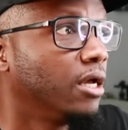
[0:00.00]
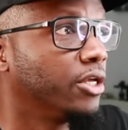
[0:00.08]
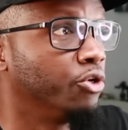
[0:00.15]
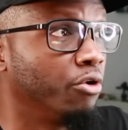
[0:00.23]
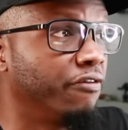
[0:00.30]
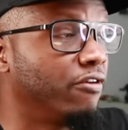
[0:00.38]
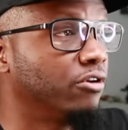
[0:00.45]

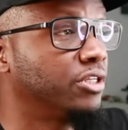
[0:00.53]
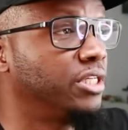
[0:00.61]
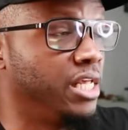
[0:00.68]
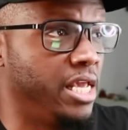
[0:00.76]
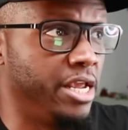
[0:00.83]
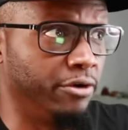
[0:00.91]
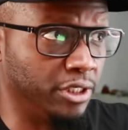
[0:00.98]
University
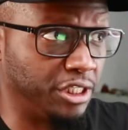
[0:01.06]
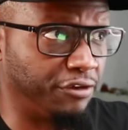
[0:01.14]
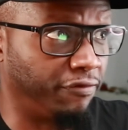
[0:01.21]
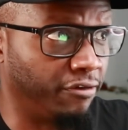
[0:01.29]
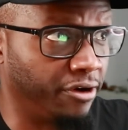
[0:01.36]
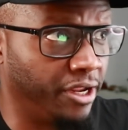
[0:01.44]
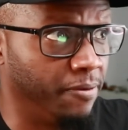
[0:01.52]
here is
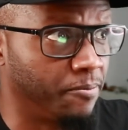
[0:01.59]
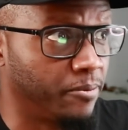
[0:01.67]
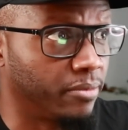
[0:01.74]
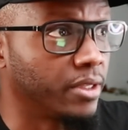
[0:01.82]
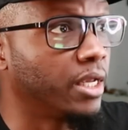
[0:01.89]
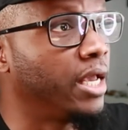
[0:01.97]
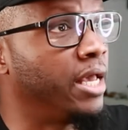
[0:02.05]
free,
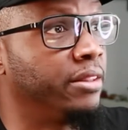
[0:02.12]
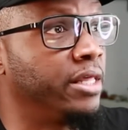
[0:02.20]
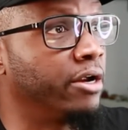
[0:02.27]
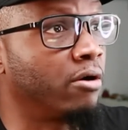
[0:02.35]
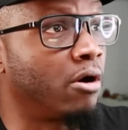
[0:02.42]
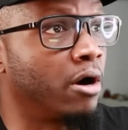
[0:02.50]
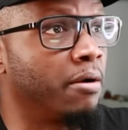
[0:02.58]
and
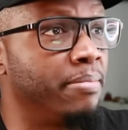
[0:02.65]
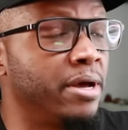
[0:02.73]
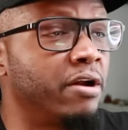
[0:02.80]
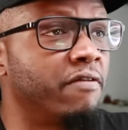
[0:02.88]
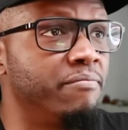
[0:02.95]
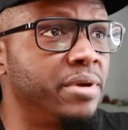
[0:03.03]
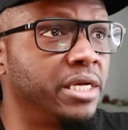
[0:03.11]
there are a
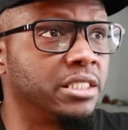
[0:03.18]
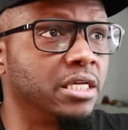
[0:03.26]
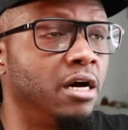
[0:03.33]
better mix